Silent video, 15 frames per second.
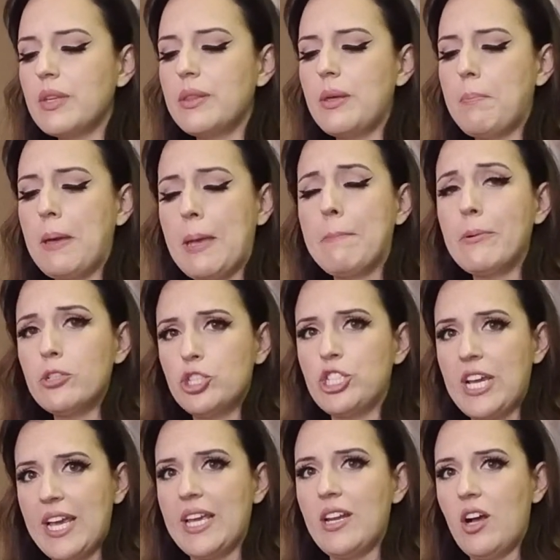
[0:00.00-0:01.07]
paper
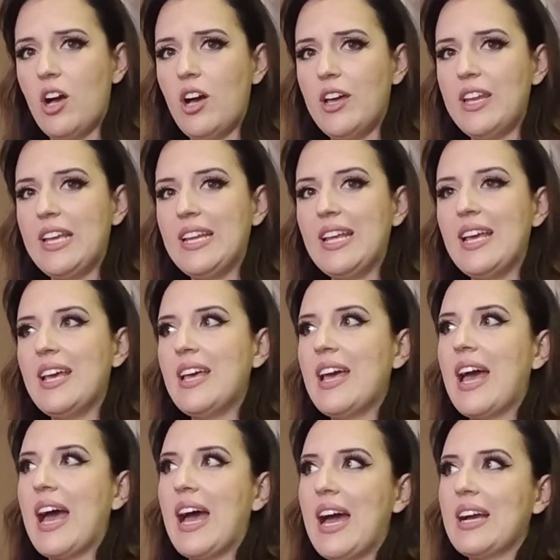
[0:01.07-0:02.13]
shade on it
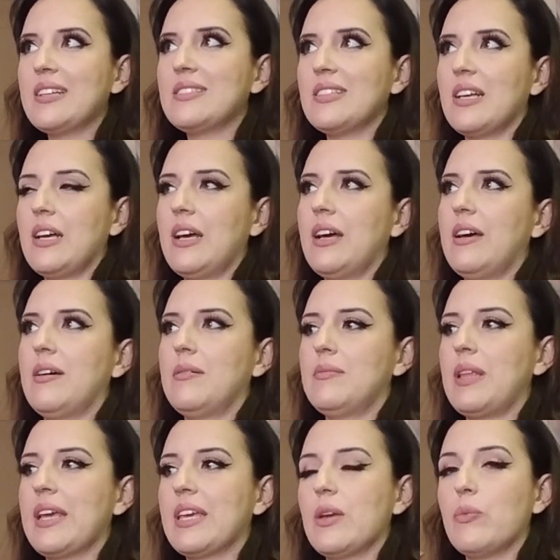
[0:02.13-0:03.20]
acts
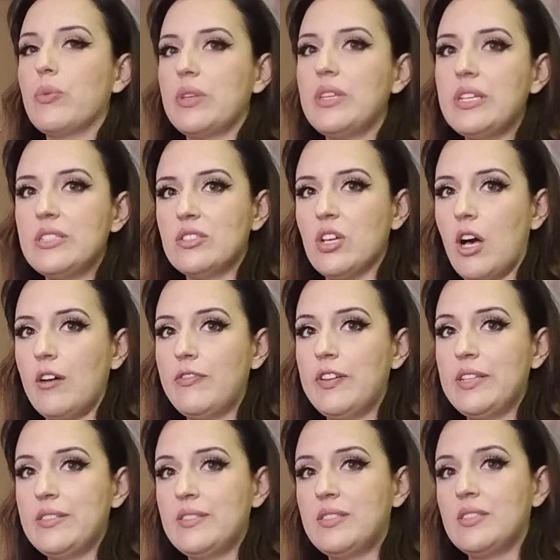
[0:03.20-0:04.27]
like it really
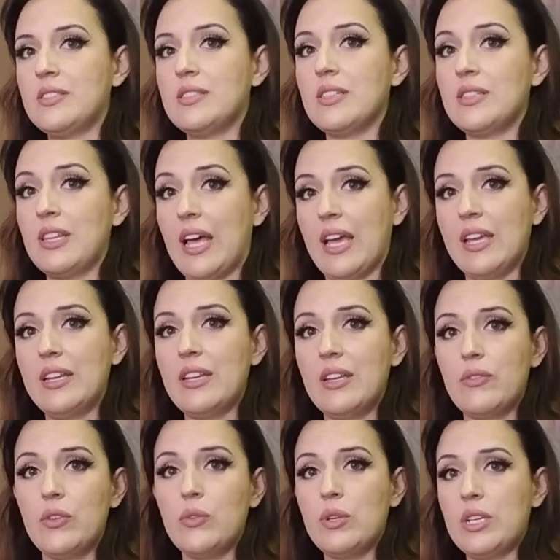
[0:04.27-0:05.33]
softens the light if
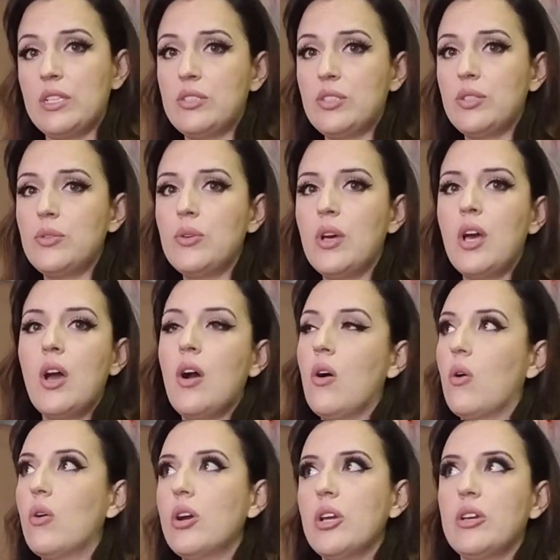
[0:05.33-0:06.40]
you need to,
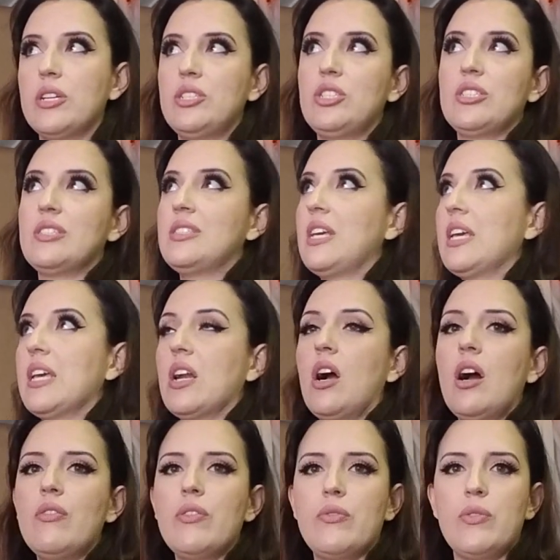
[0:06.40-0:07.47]
or you could just take it
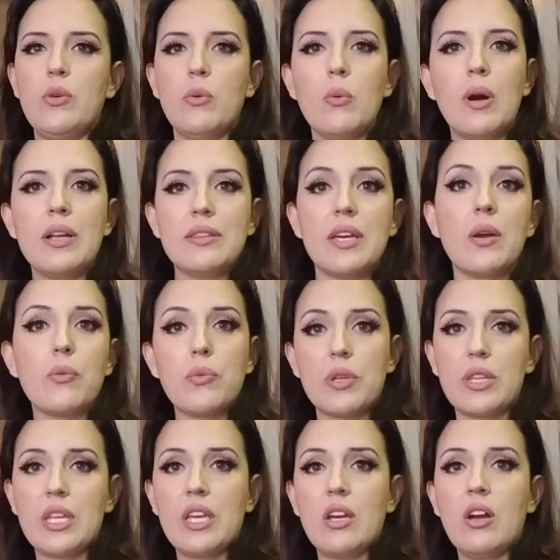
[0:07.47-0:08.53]
off if you want that
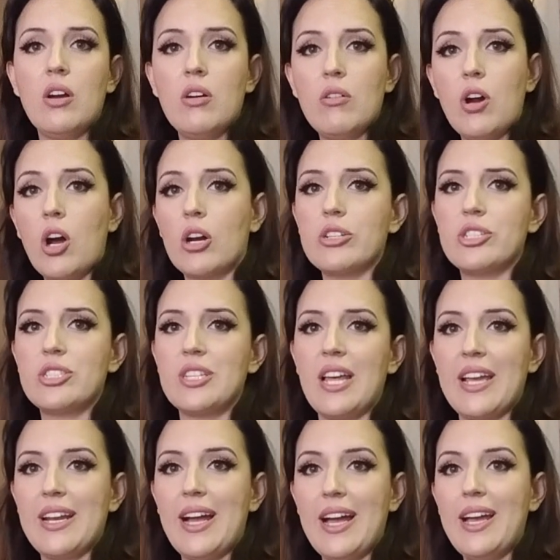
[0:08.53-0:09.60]
really harsh
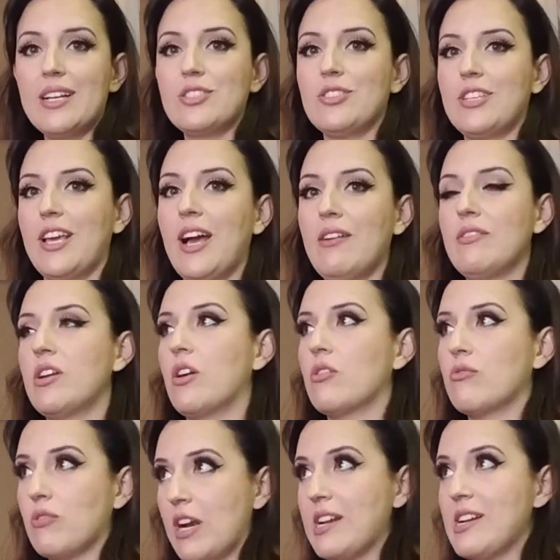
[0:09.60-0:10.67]
light. I actually have it on
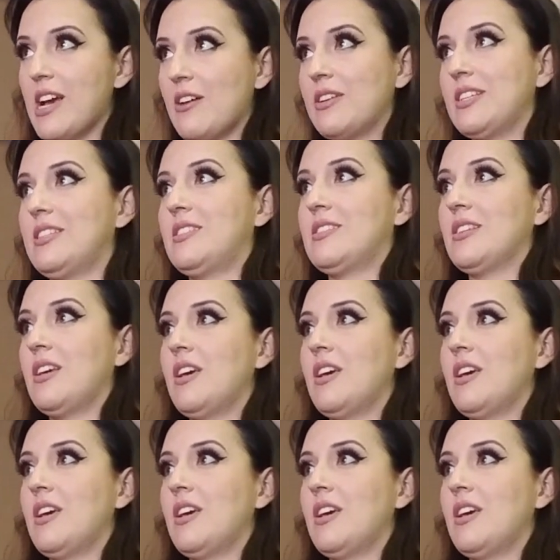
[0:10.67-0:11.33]
right now, and it's